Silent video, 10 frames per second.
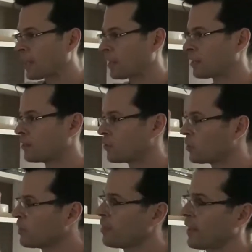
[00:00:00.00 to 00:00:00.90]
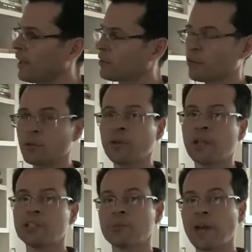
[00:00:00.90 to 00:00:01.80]
and run that through an
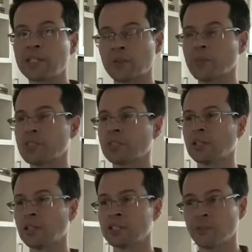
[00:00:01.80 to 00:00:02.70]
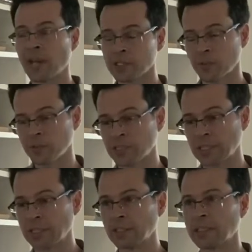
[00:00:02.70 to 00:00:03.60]
energy management machine. And the energy management
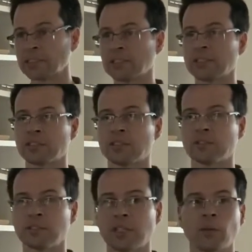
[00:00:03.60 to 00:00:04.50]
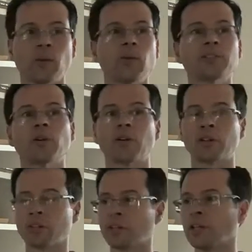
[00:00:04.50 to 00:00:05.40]
machine lets us say, well, what's going
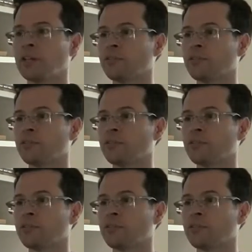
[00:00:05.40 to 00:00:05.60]
on in the grid?